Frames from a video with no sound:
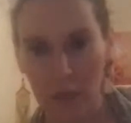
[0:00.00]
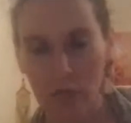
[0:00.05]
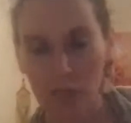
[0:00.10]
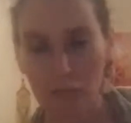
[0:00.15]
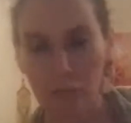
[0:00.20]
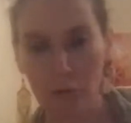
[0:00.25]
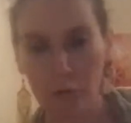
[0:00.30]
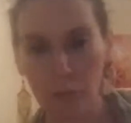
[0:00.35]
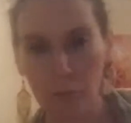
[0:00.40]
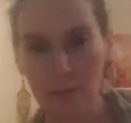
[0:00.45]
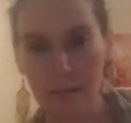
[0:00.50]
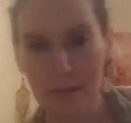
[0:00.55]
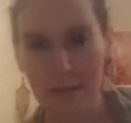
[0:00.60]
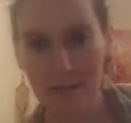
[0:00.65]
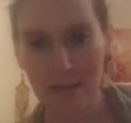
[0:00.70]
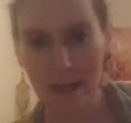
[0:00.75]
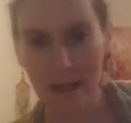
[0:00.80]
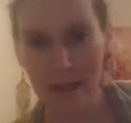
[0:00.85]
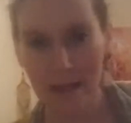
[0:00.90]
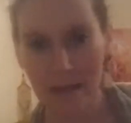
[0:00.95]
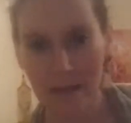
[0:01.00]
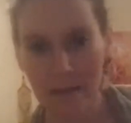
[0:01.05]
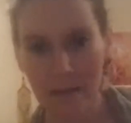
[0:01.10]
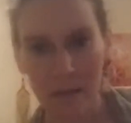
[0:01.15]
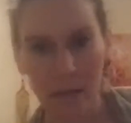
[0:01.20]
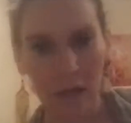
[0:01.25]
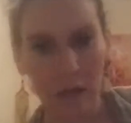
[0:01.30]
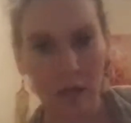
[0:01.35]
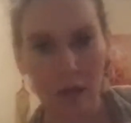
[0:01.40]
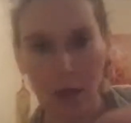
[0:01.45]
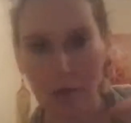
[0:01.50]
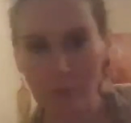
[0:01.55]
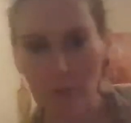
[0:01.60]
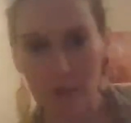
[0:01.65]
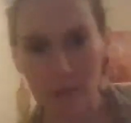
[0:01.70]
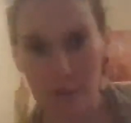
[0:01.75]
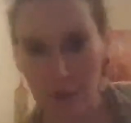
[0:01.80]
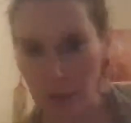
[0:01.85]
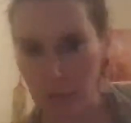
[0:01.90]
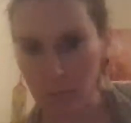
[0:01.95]
Rumi said,
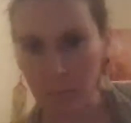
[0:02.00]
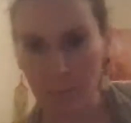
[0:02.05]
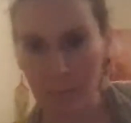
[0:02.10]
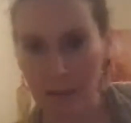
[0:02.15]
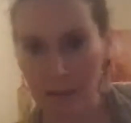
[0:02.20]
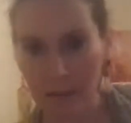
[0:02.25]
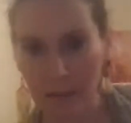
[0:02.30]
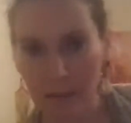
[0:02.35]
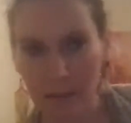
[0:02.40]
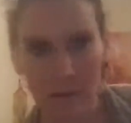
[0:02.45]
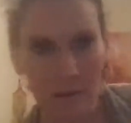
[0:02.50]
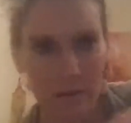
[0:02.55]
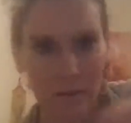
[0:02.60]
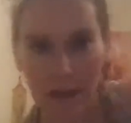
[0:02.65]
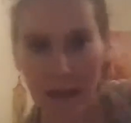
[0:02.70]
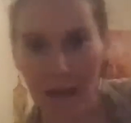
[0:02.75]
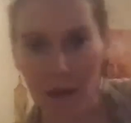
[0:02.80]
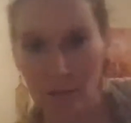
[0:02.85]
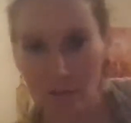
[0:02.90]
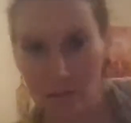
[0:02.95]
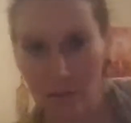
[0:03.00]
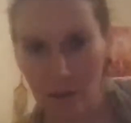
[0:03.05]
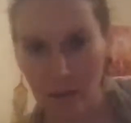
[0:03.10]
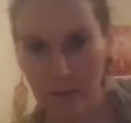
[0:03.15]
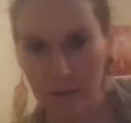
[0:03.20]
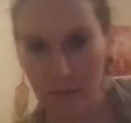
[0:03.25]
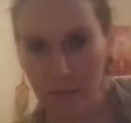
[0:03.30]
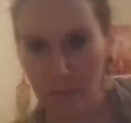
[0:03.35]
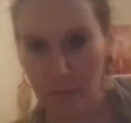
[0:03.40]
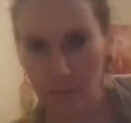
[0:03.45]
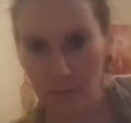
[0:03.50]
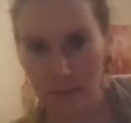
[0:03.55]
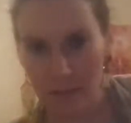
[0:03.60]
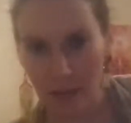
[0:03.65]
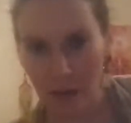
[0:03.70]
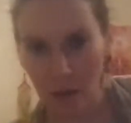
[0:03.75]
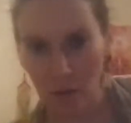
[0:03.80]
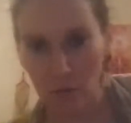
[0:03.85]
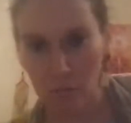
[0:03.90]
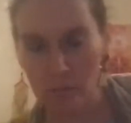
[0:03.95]
lovers don't meet outside of
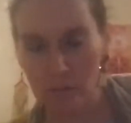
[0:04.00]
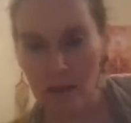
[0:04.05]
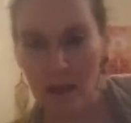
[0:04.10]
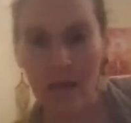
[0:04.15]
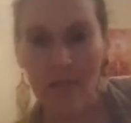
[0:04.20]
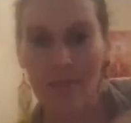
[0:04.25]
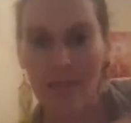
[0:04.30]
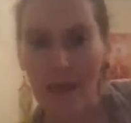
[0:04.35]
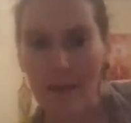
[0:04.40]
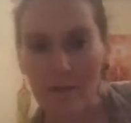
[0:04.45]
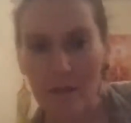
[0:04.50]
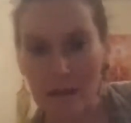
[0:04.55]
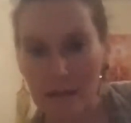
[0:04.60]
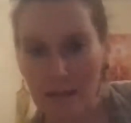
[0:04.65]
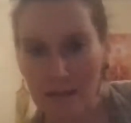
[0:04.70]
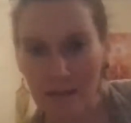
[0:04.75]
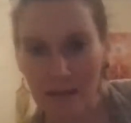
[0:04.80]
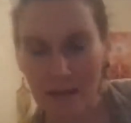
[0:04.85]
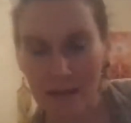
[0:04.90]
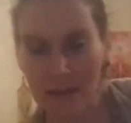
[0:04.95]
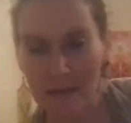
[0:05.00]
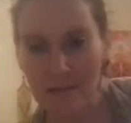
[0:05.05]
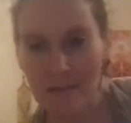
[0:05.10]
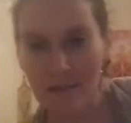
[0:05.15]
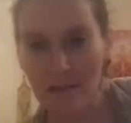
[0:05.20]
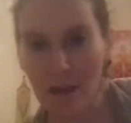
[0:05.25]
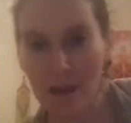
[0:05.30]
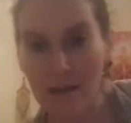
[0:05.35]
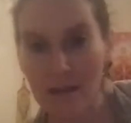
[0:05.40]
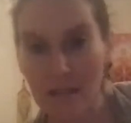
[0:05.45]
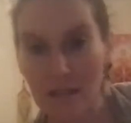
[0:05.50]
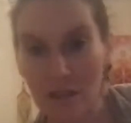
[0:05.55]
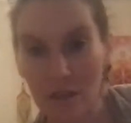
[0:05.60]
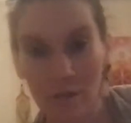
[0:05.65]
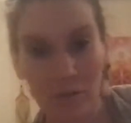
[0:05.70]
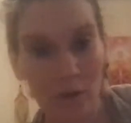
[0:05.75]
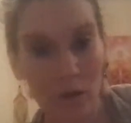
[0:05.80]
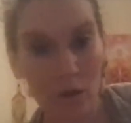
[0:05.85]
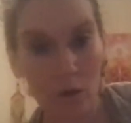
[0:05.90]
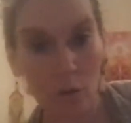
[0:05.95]
themselves. They're inside each
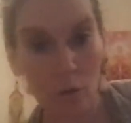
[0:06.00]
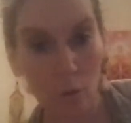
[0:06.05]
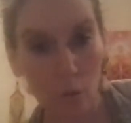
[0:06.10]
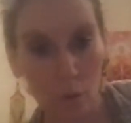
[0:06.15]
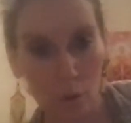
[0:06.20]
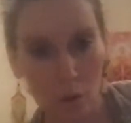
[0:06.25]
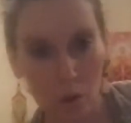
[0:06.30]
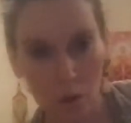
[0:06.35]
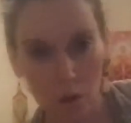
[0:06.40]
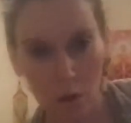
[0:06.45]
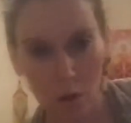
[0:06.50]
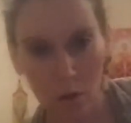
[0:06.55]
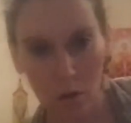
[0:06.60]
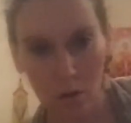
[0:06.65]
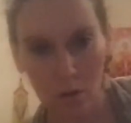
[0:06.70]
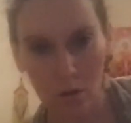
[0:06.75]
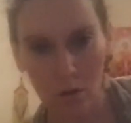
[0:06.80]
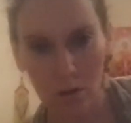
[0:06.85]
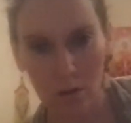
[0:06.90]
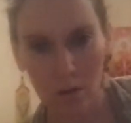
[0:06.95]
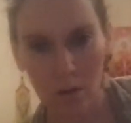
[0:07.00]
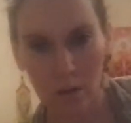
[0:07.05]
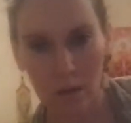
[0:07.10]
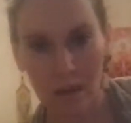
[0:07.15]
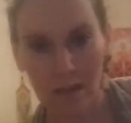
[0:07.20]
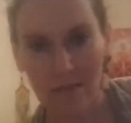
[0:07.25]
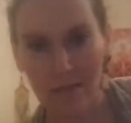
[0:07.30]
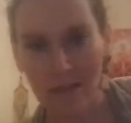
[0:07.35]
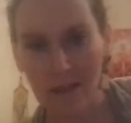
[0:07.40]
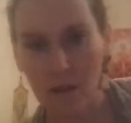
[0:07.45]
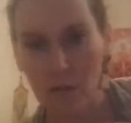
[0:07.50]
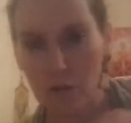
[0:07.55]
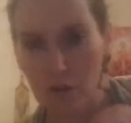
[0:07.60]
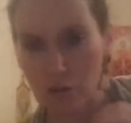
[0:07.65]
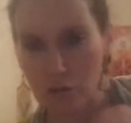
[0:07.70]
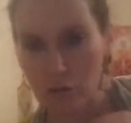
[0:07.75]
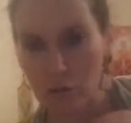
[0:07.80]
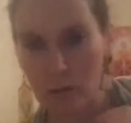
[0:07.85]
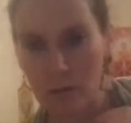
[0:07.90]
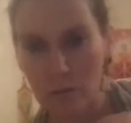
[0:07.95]
other all along. They are the
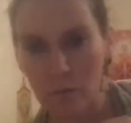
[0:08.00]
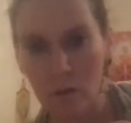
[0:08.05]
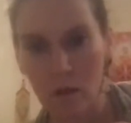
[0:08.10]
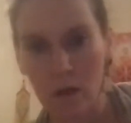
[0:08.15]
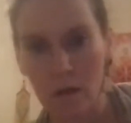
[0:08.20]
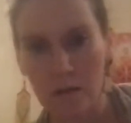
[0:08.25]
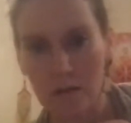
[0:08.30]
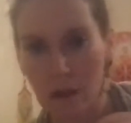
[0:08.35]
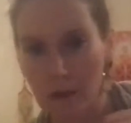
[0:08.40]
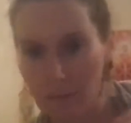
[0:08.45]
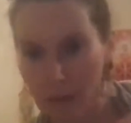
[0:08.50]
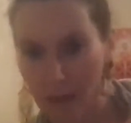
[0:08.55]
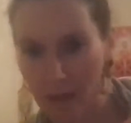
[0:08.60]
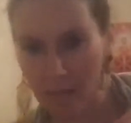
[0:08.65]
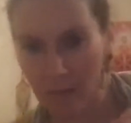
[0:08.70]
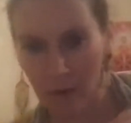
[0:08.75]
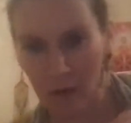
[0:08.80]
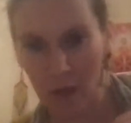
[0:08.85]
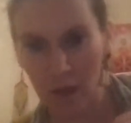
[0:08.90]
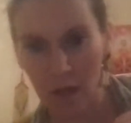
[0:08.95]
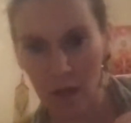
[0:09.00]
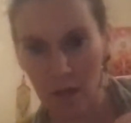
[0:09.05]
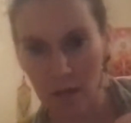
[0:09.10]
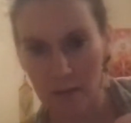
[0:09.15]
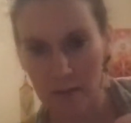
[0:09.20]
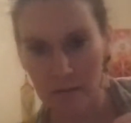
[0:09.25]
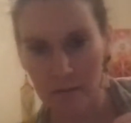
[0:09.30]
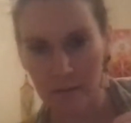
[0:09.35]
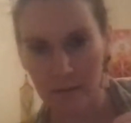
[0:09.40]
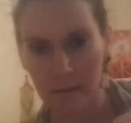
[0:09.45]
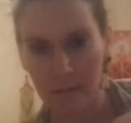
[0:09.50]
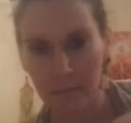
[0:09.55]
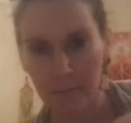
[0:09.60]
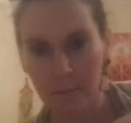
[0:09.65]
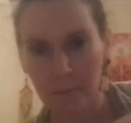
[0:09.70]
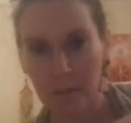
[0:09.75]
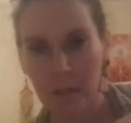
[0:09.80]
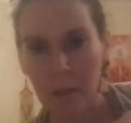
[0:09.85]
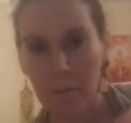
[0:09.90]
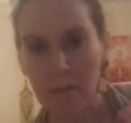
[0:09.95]
truest words I've ever heard,
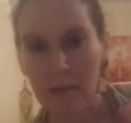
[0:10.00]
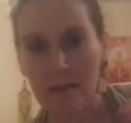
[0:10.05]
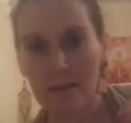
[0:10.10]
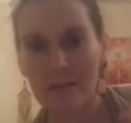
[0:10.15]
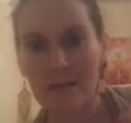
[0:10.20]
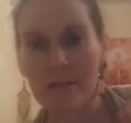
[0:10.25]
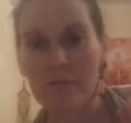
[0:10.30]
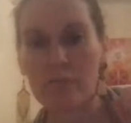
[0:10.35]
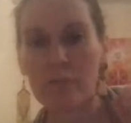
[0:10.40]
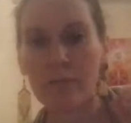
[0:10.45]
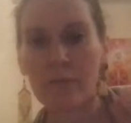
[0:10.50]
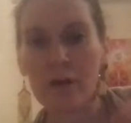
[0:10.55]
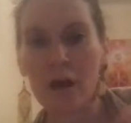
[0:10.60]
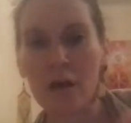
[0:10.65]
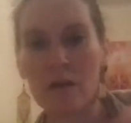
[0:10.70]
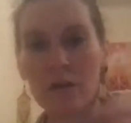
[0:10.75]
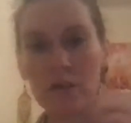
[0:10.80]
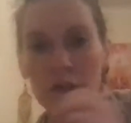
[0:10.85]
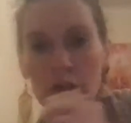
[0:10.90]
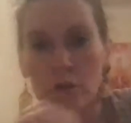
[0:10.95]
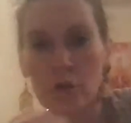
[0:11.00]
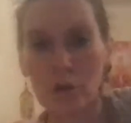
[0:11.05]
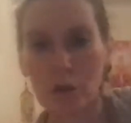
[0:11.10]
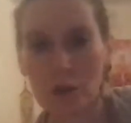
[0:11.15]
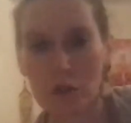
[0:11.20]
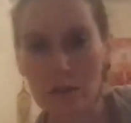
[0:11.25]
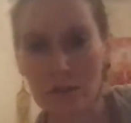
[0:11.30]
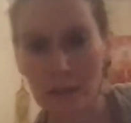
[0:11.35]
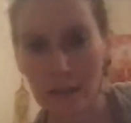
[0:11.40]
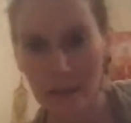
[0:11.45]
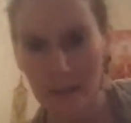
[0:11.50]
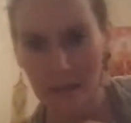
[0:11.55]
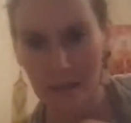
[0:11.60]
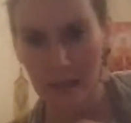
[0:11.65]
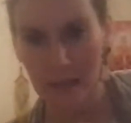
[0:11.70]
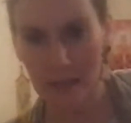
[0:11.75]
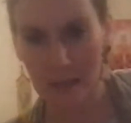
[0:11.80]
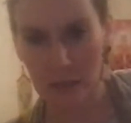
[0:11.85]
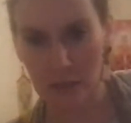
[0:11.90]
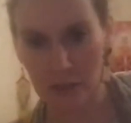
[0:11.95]
because it refers to your Kundalini
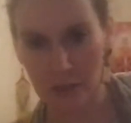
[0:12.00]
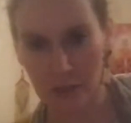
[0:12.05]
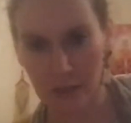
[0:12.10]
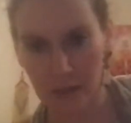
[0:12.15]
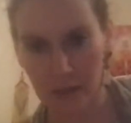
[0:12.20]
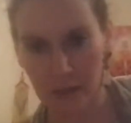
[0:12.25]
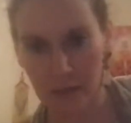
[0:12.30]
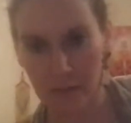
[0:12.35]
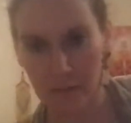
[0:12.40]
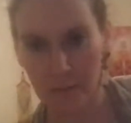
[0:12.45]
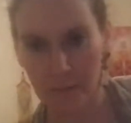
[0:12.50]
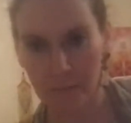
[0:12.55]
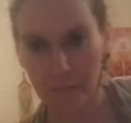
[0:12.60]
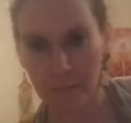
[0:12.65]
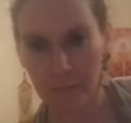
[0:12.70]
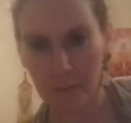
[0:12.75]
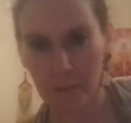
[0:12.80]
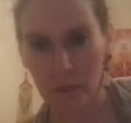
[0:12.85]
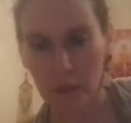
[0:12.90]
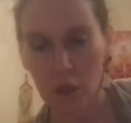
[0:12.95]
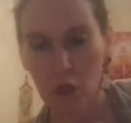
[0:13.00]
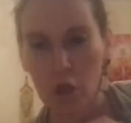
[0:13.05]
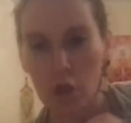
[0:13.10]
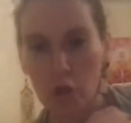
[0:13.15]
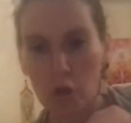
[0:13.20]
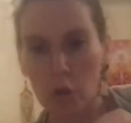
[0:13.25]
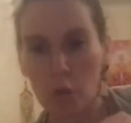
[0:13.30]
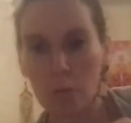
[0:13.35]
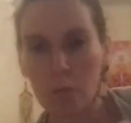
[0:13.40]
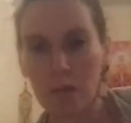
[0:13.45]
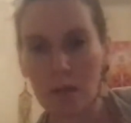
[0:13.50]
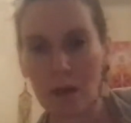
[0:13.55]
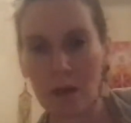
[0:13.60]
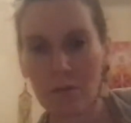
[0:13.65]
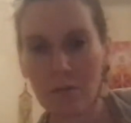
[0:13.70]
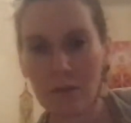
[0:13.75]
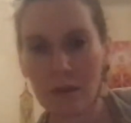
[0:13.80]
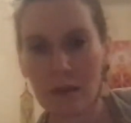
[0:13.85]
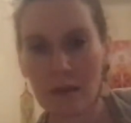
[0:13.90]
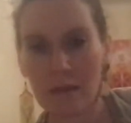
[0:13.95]
energy. Your
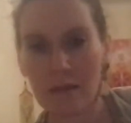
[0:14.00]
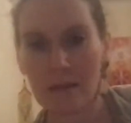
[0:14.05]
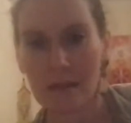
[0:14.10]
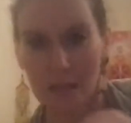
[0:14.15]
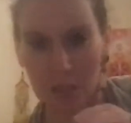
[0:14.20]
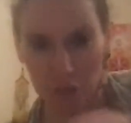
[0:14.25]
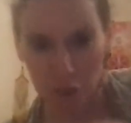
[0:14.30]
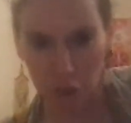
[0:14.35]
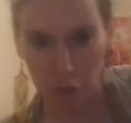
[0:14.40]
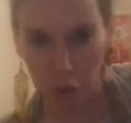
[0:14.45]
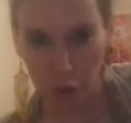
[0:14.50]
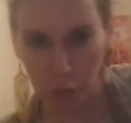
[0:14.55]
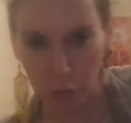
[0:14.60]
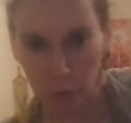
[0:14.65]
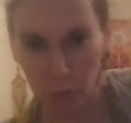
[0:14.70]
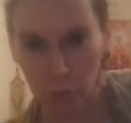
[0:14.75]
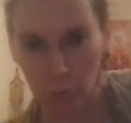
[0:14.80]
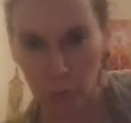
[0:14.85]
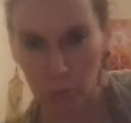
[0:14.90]
beloved is you.